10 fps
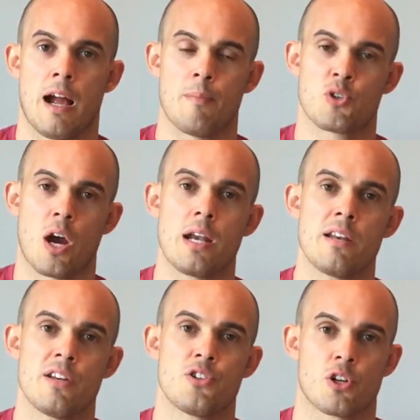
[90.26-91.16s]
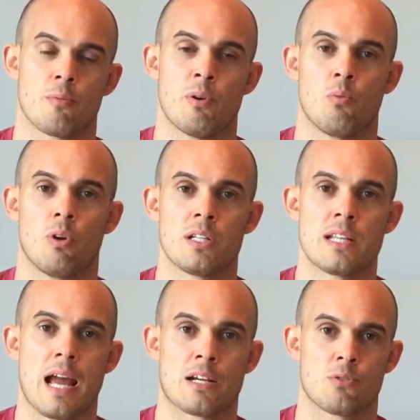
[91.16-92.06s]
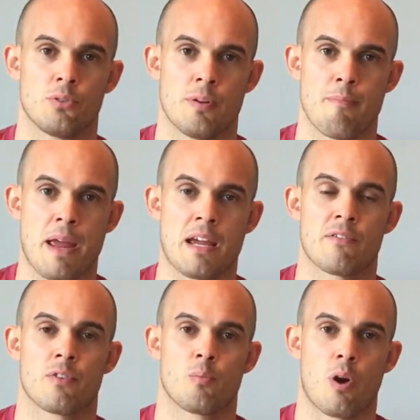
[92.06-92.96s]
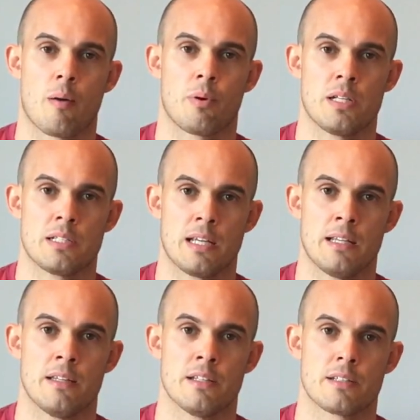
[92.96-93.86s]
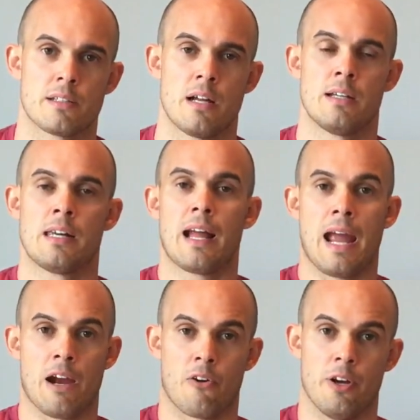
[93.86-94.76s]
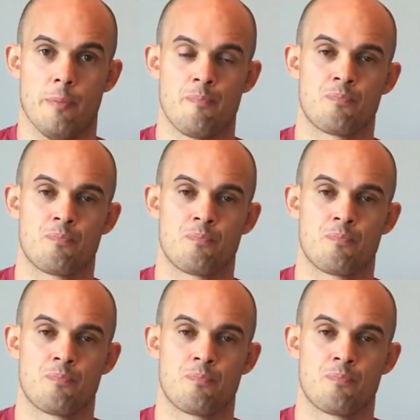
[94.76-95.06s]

I'm trying to determine what is the actual demand for properties in this area.